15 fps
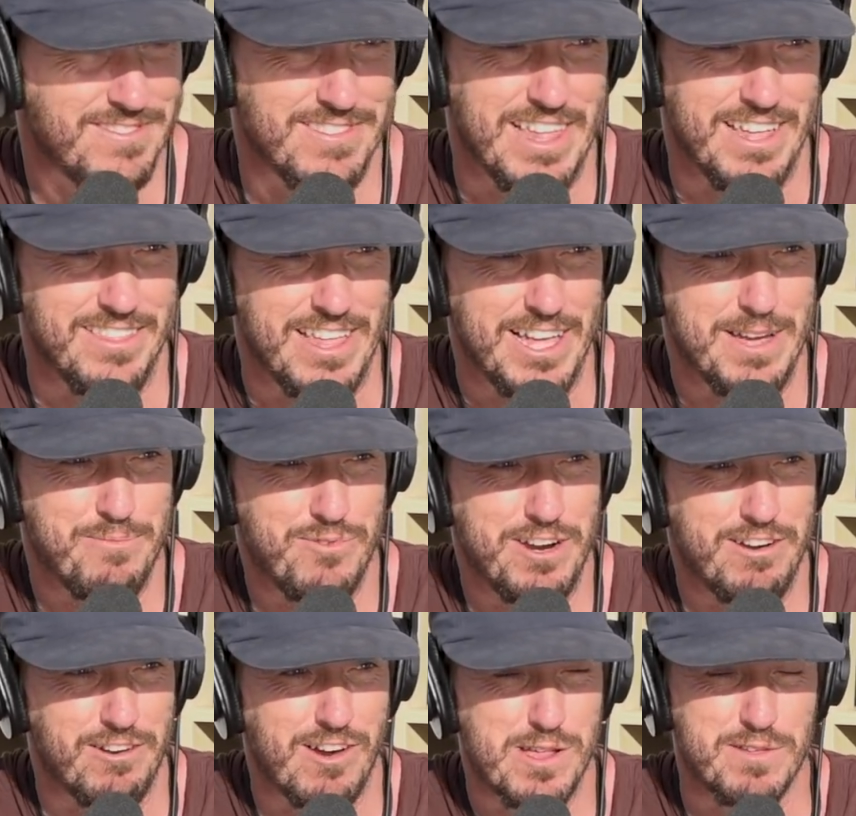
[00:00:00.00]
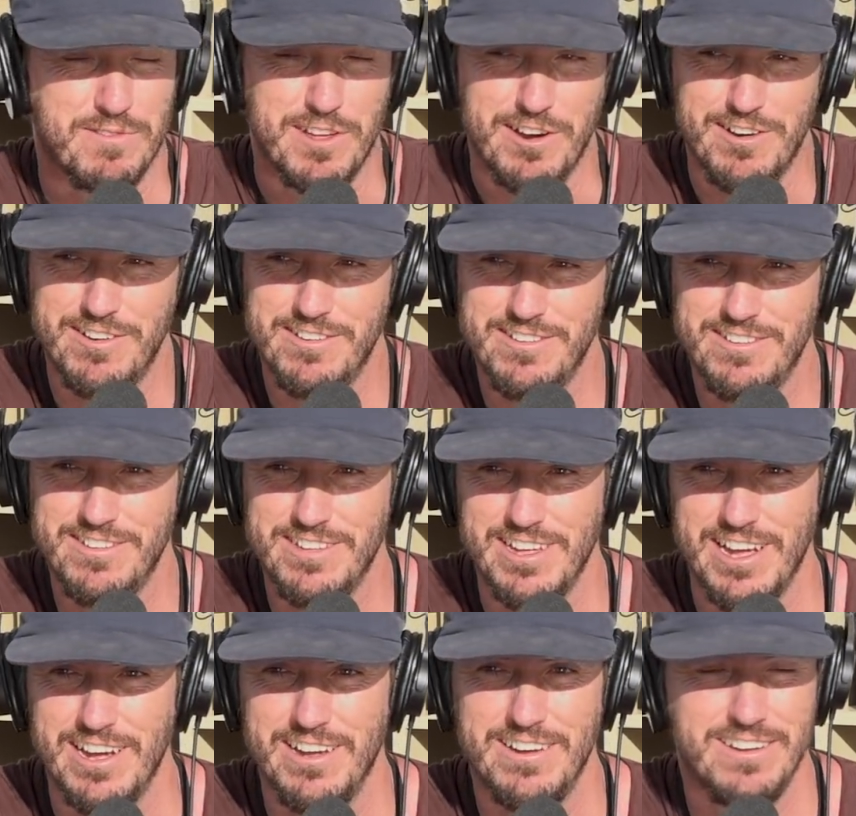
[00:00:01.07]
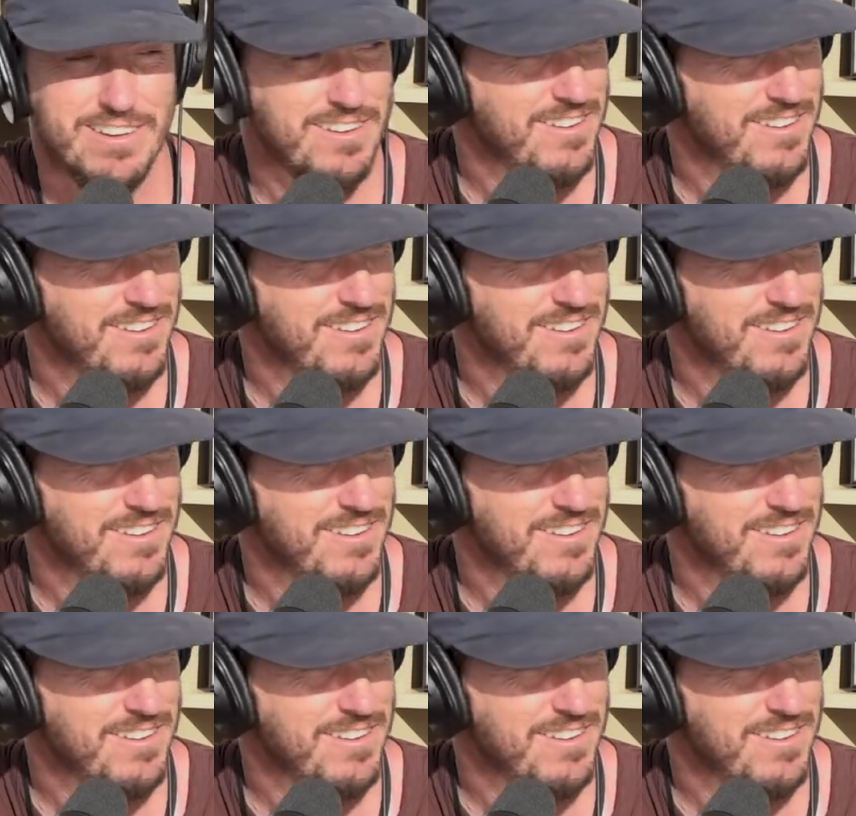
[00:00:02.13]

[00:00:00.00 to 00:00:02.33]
They get pretty aggressive. There. They do. Yeah. They've